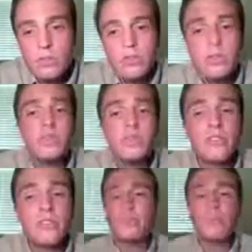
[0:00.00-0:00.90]
So you could
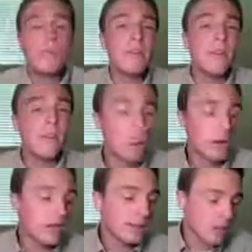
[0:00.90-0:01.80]
say this is the pivotal
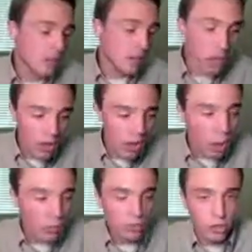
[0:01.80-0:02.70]
point in the
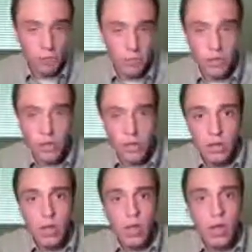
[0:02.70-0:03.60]
whole tournament
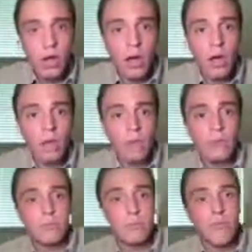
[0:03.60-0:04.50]

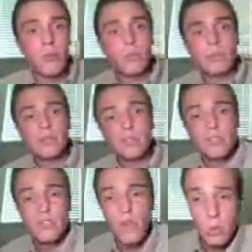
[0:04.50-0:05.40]
for this man, Wesley
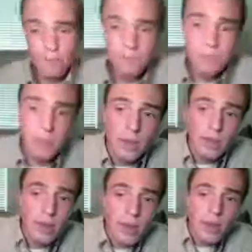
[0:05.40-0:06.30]
So.
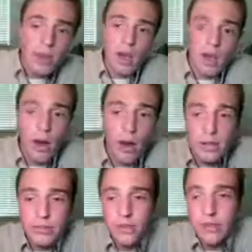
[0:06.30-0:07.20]

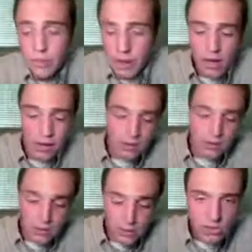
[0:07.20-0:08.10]
Alrighty, so let's go ahead and
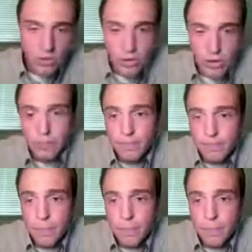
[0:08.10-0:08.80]
get started.